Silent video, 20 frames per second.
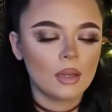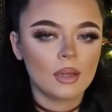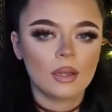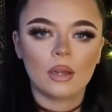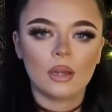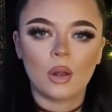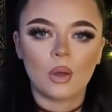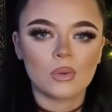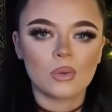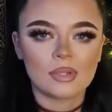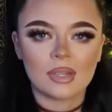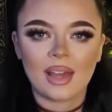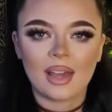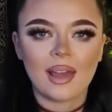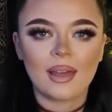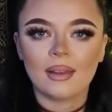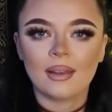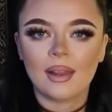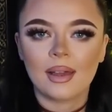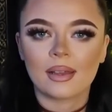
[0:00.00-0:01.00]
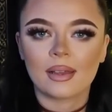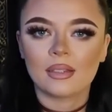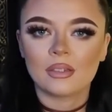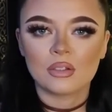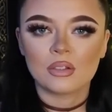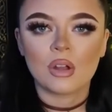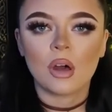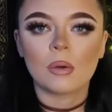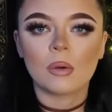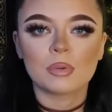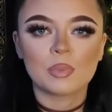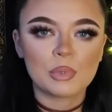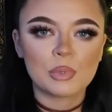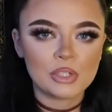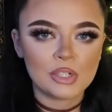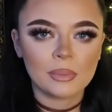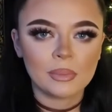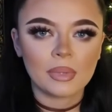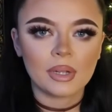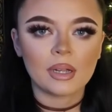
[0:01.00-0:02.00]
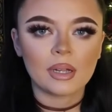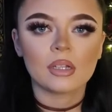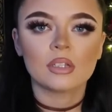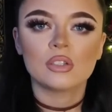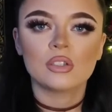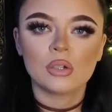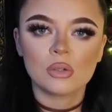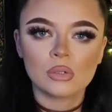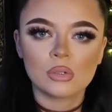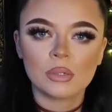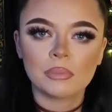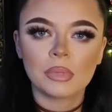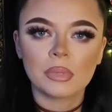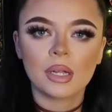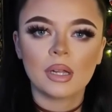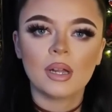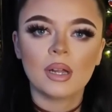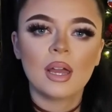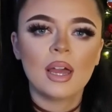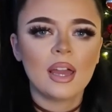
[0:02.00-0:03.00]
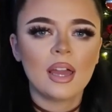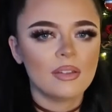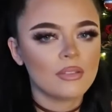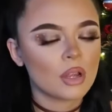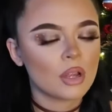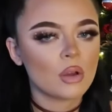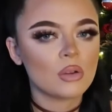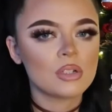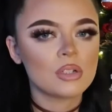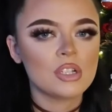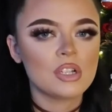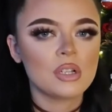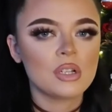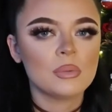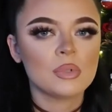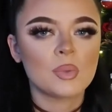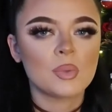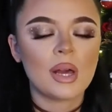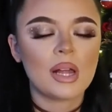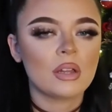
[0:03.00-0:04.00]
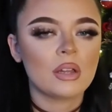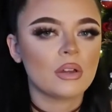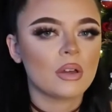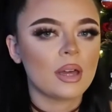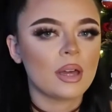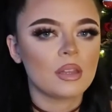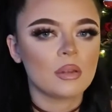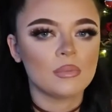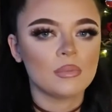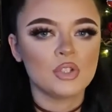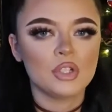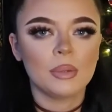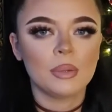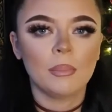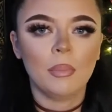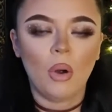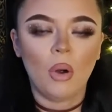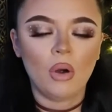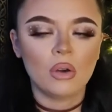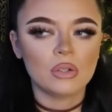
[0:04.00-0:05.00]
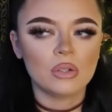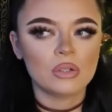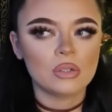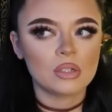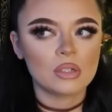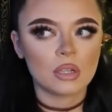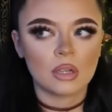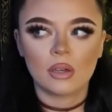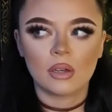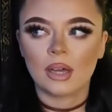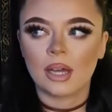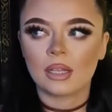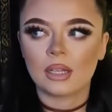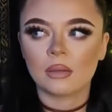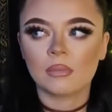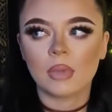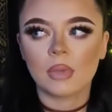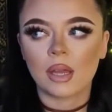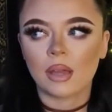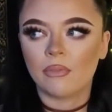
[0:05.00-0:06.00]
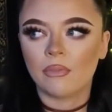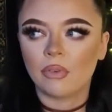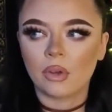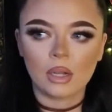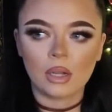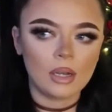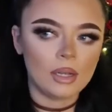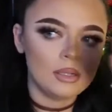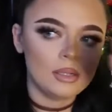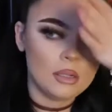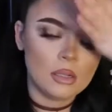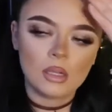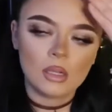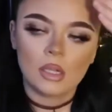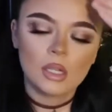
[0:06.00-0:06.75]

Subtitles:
clothes again, leggings, tops, but gym gear. Do you know gym gear? If they go to the gym as well, you could get them gym bottles, you could get them like a fucking little